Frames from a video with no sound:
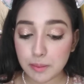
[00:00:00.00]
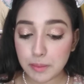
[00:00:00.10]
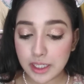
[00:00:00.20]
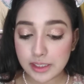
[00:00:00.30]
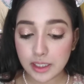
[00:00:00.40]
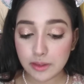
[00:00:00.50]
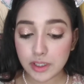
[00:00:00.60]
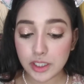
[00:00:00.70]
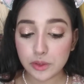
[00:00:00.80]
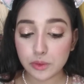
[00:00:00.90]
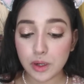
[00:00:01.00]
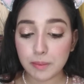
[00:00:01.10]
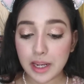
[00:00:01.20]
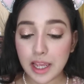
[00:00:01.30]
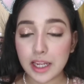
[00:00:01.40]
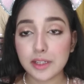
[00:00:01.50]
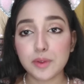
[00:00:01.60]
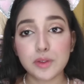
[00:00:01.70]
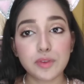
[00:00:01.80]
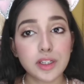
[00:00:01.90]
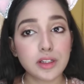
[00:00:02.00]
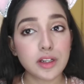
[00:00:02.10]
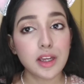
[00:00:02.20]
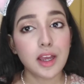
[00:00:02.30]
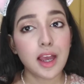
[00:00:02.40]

amazing when you apply it with finger,